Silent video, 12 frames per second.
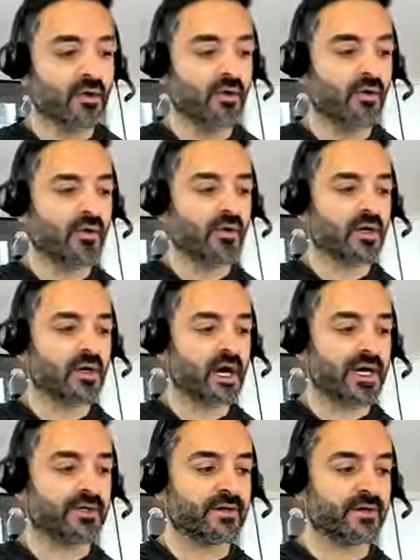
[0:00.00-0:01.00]
Or
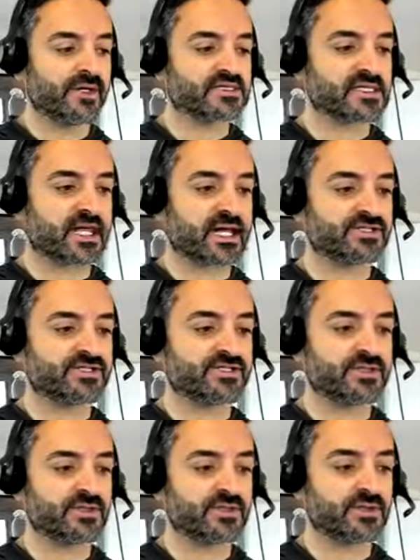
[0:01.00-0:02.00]
I know what it's like
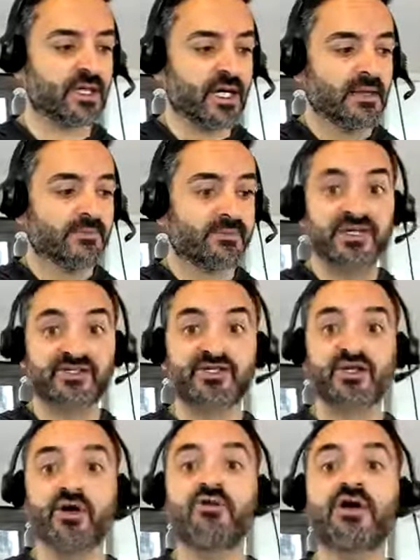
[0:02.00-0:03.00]
to be
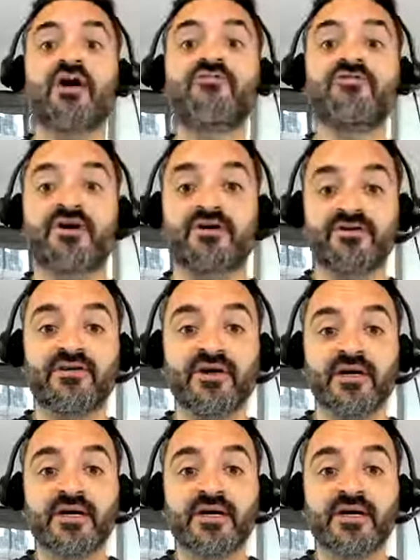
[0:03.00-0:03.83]
so governed